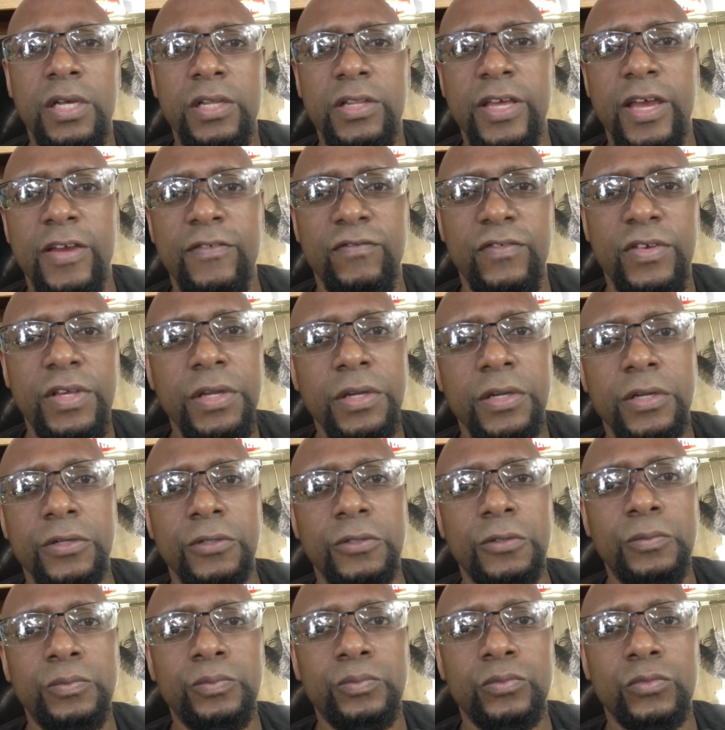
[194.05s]
that
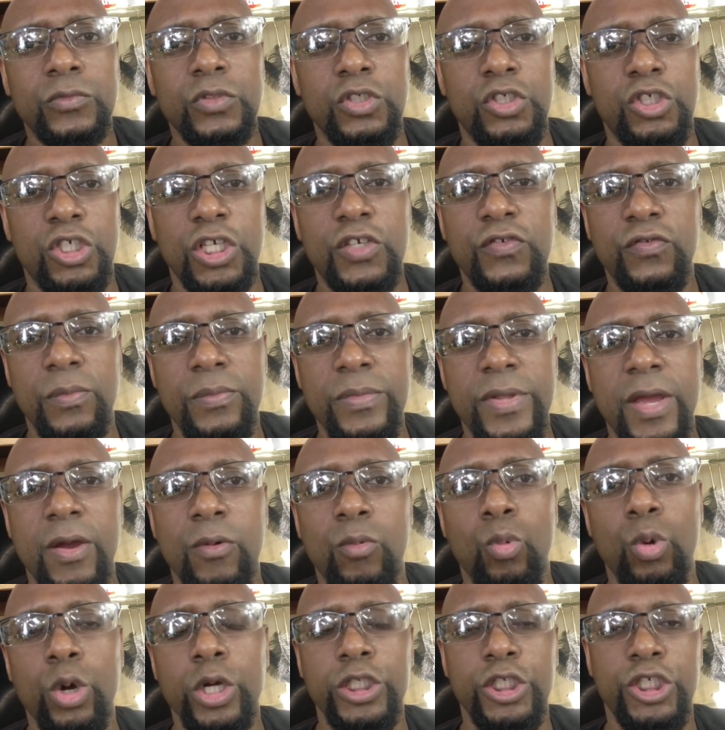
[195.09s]
vehicle just from
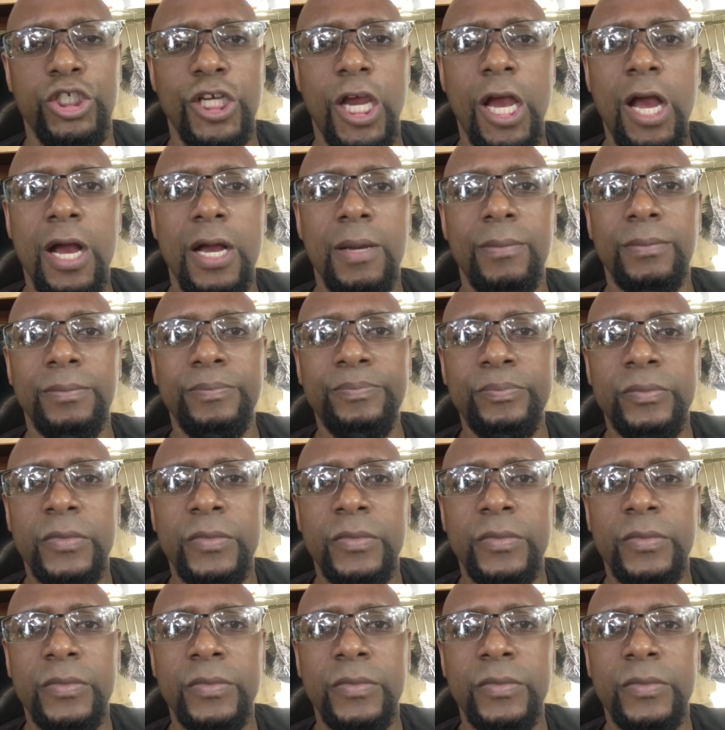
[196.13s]
that one job.